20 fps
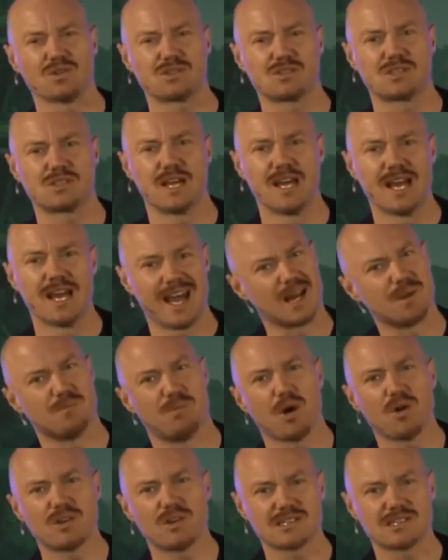horse and
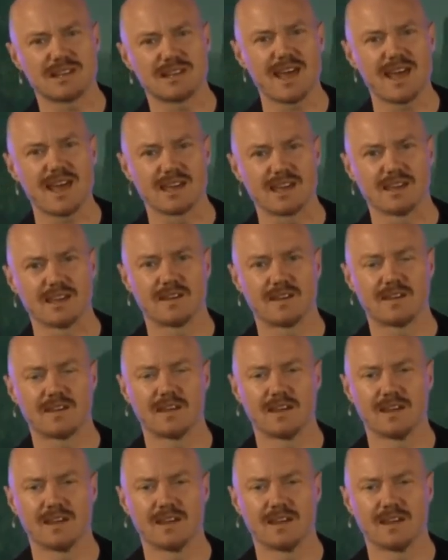he broke his leg.